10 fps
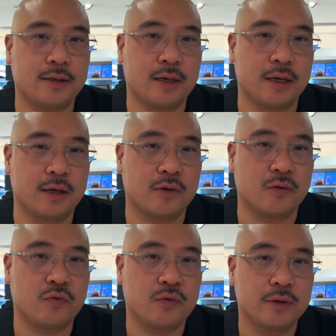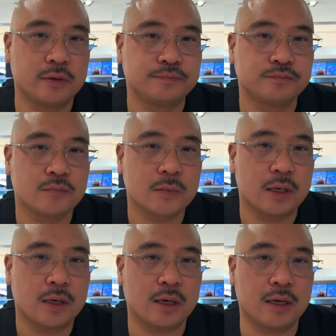of
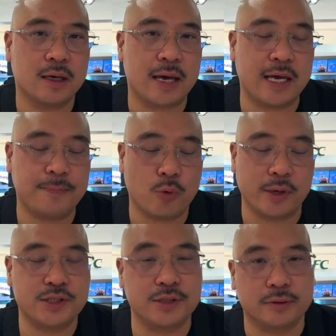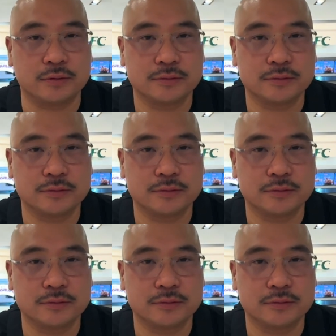8.2.